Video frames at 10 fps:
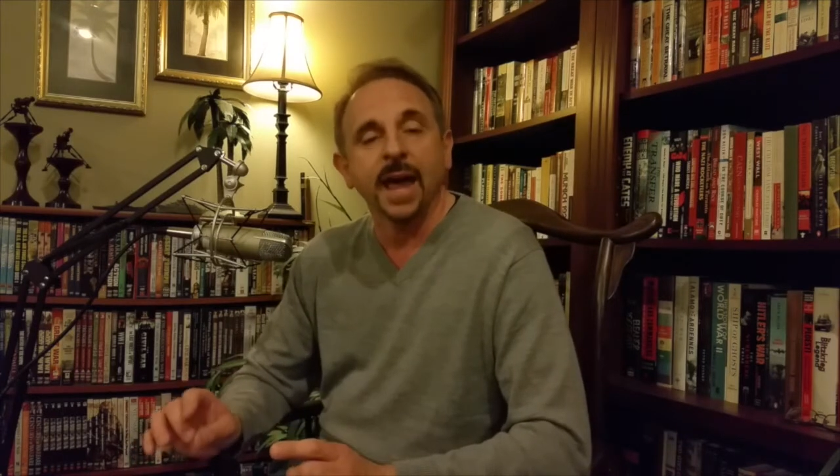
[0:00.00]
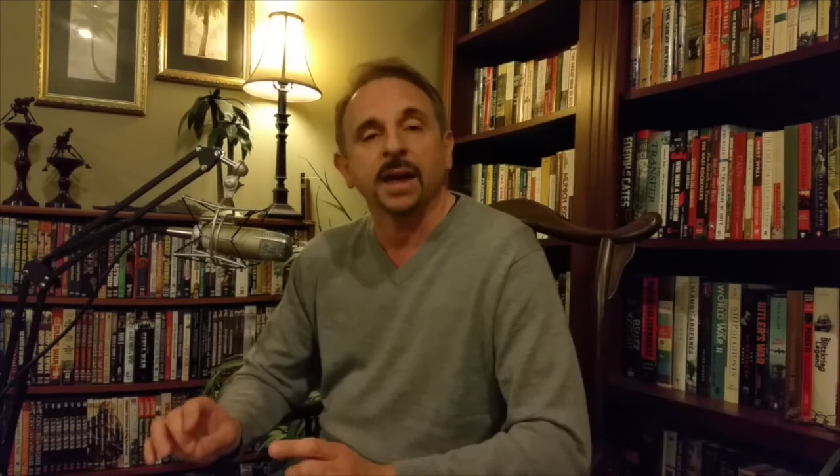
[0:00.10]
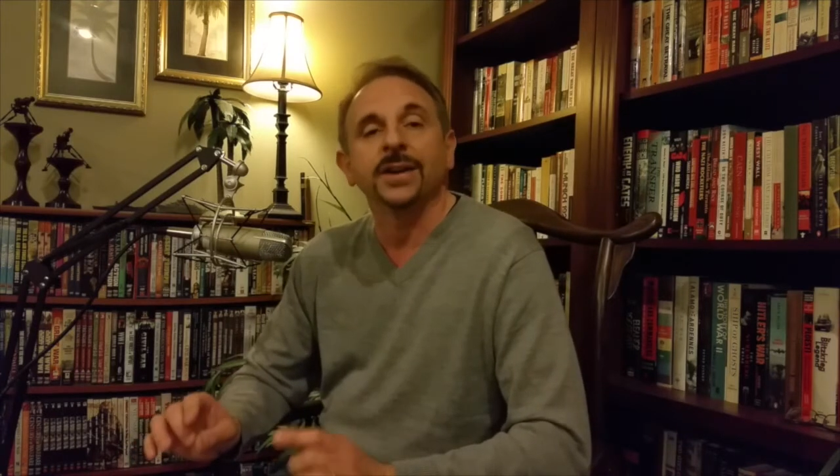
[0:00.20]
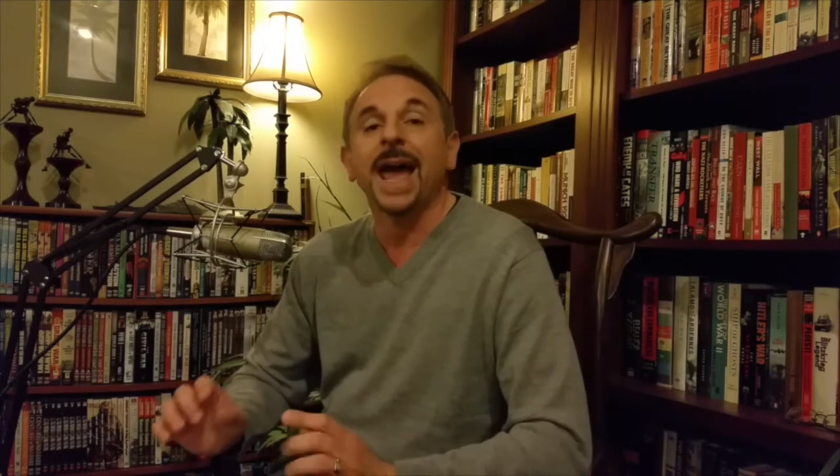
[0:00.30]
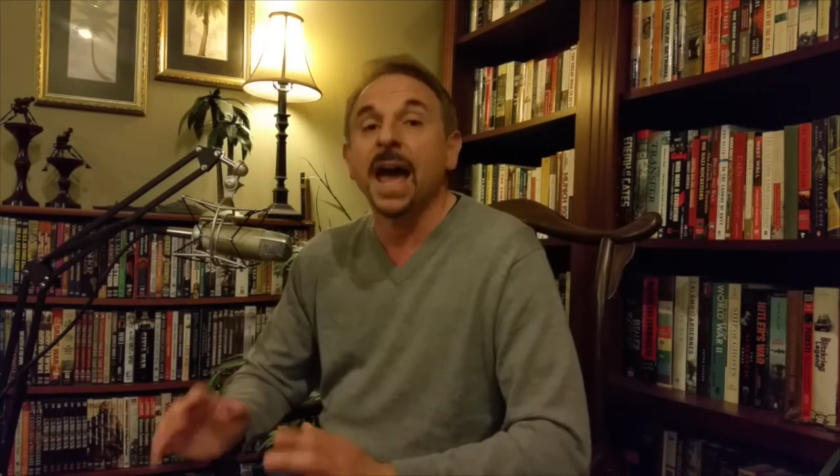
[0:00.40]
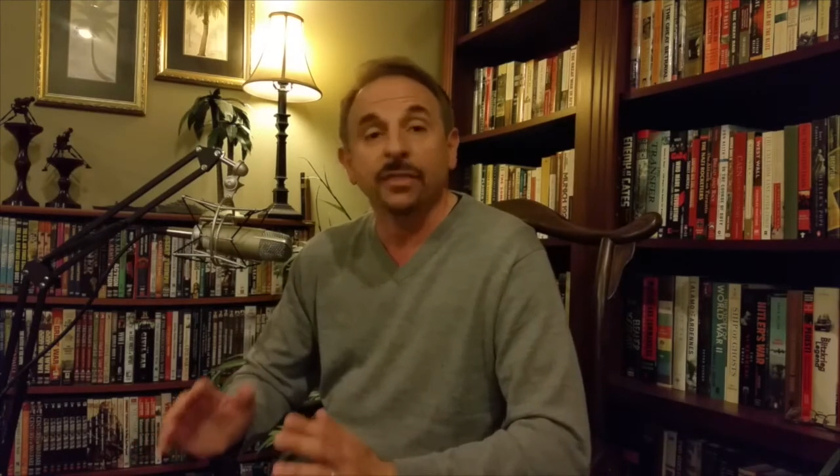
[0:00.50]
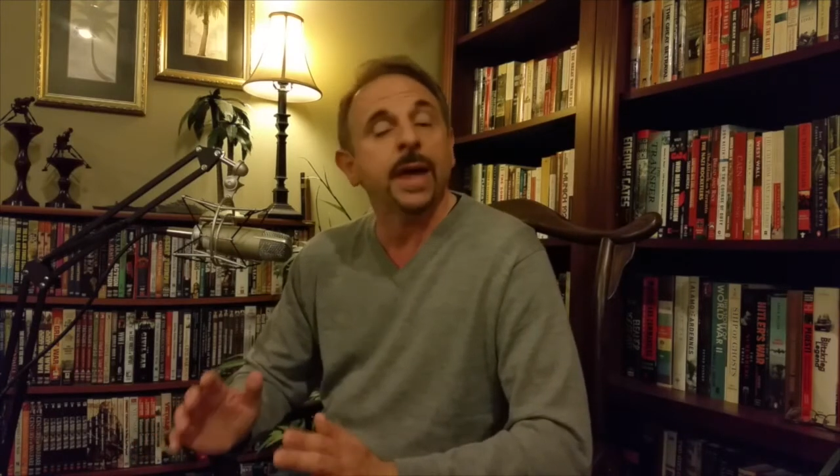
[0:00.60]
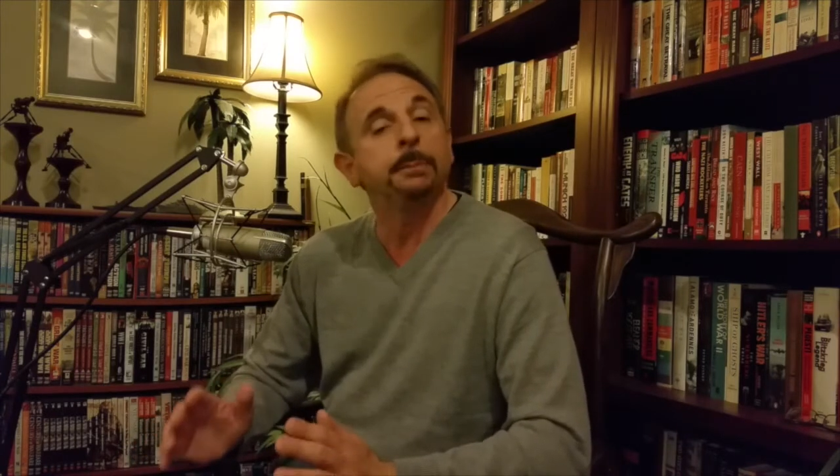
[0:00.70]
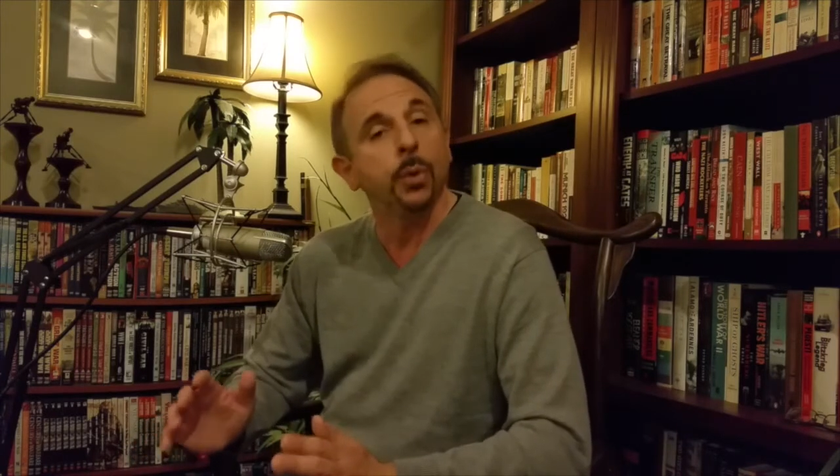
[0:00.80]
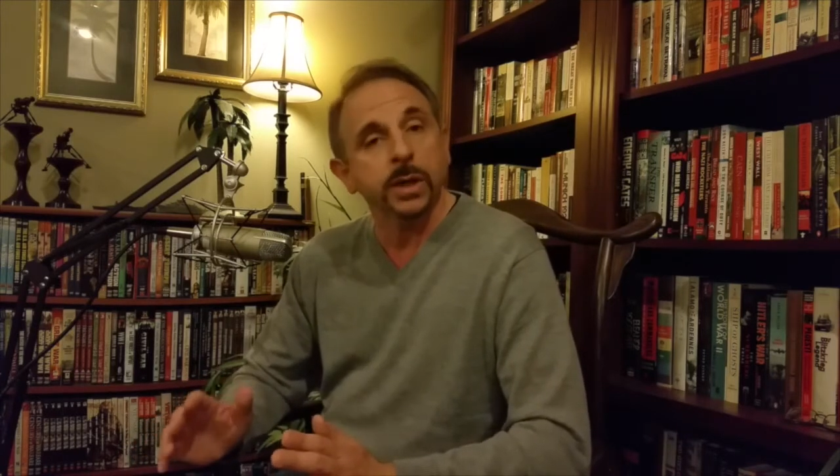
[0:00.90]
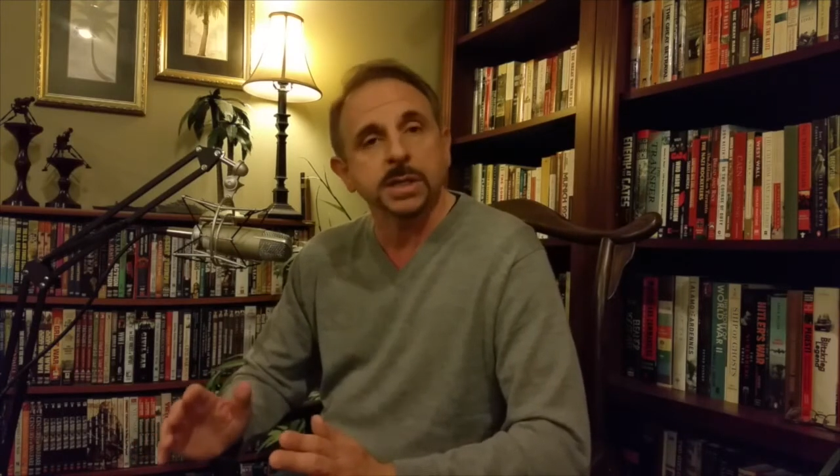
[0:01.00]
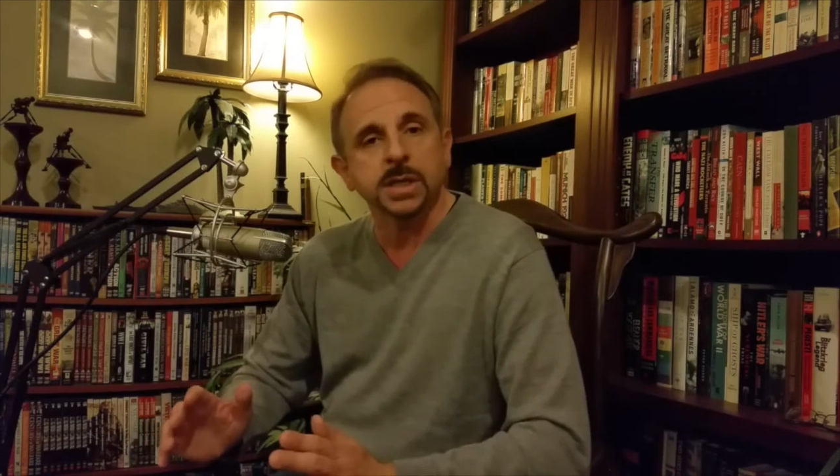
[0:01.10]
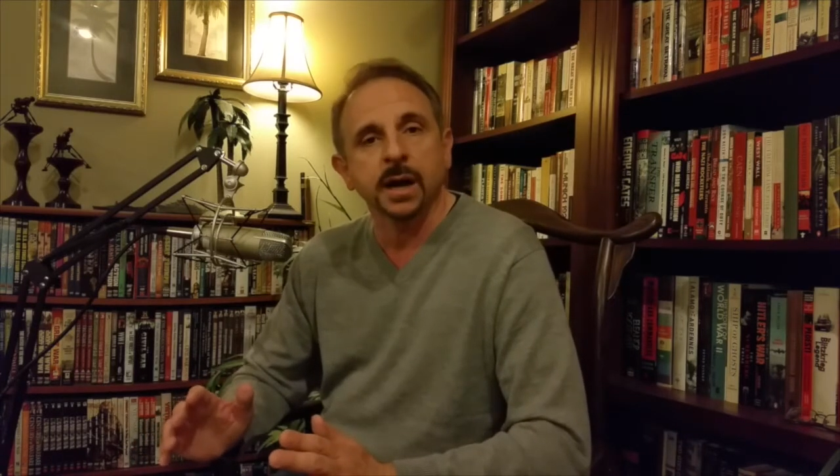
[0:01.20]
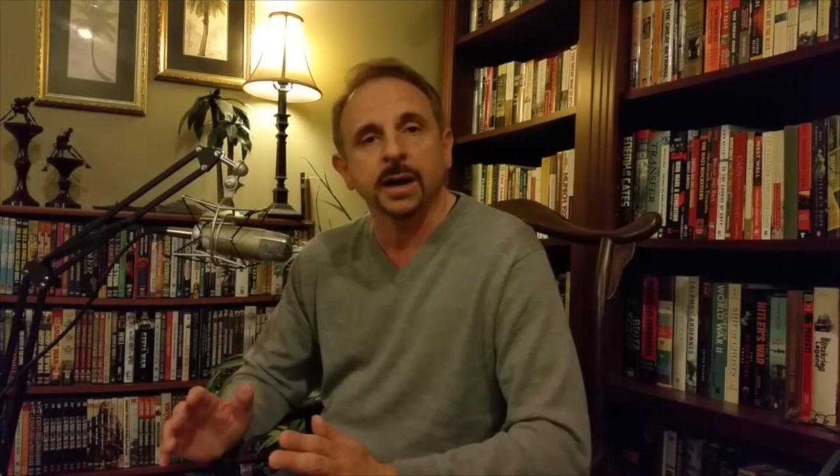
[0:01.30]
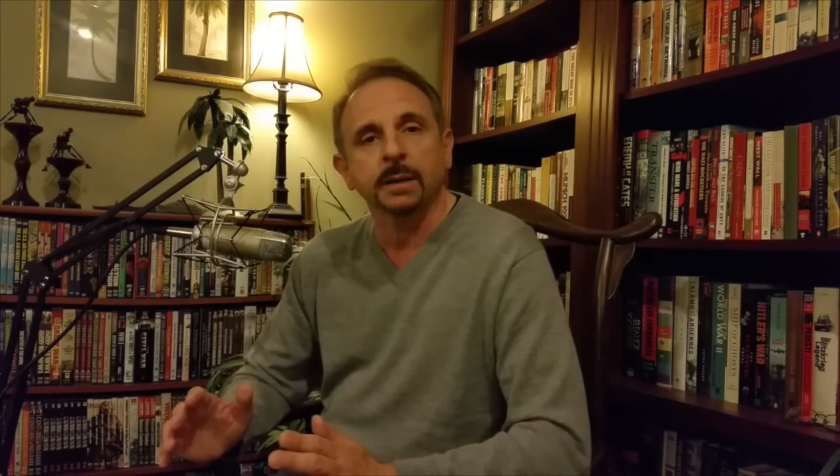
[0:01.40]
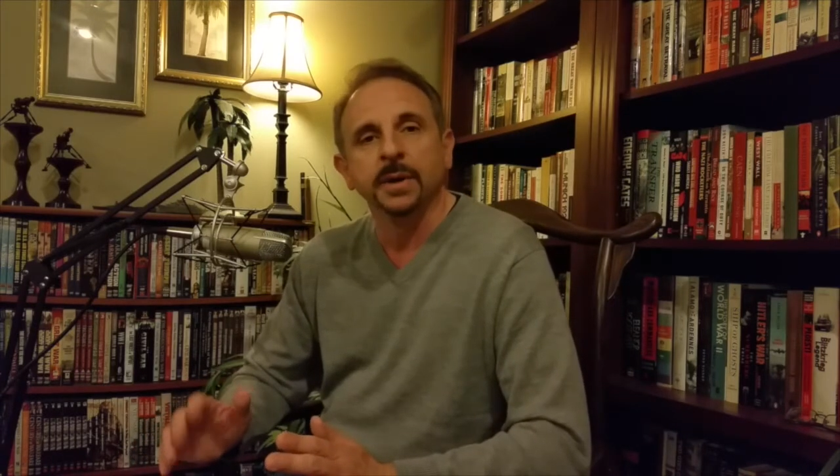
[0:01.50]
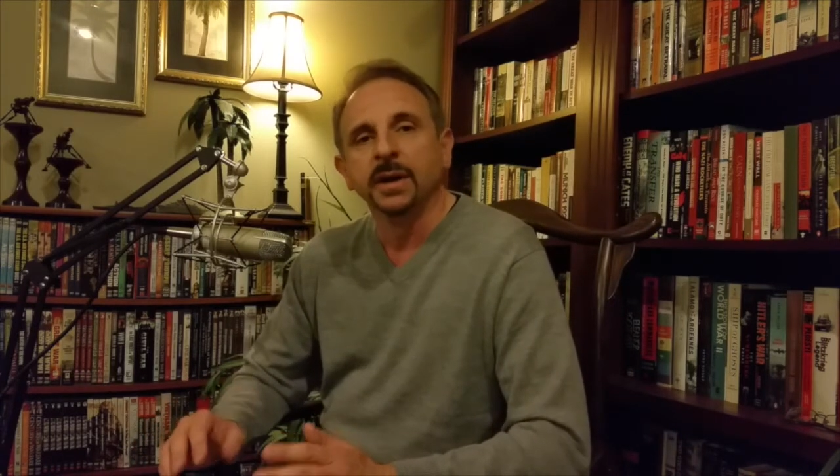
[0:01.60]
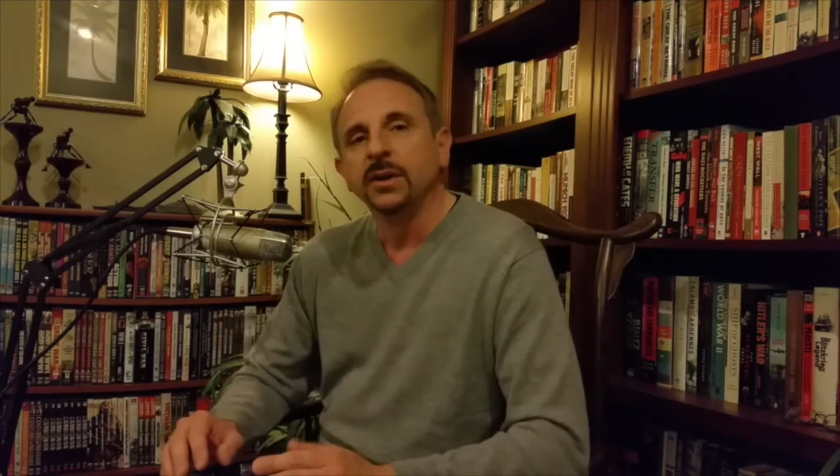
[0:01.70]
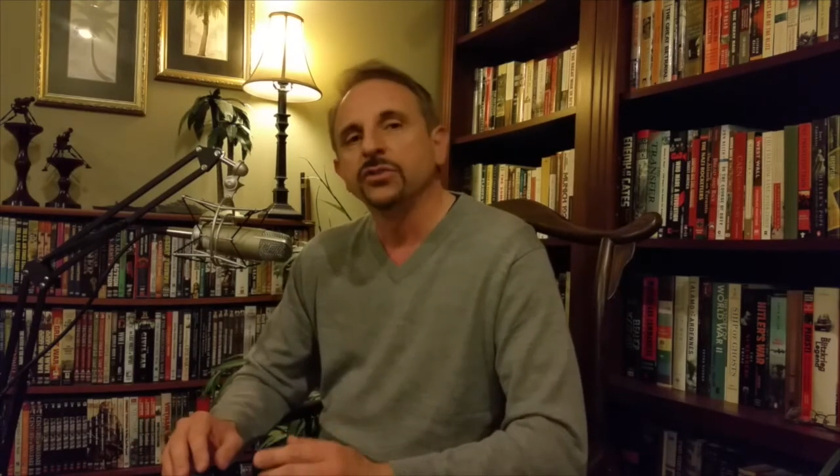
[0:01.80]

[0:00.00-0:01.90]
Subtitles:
hand at that point in time.